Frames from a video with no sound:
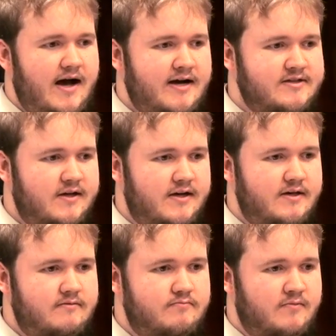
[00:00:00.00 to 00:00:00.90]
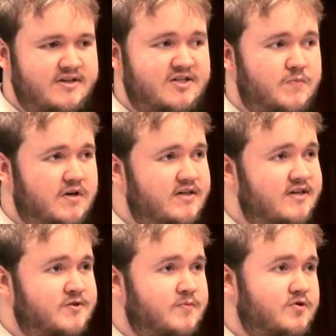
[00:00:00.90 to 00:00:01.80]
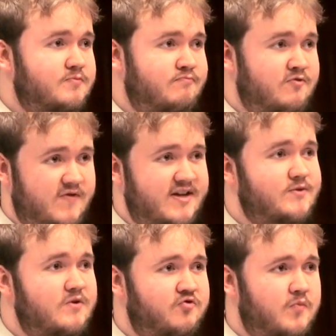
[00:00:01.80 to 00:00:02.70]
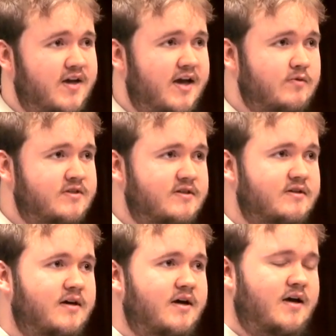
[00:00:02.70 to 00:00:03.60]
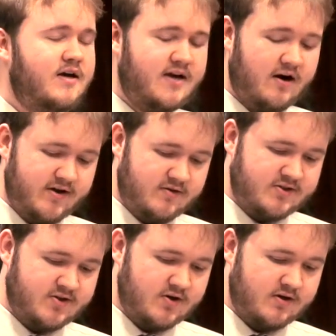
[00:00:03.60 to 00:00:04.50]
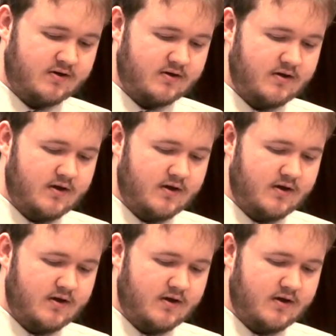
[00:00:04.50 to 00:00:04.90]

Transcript: My disability, I suppose, prevents me from being able to carry out certain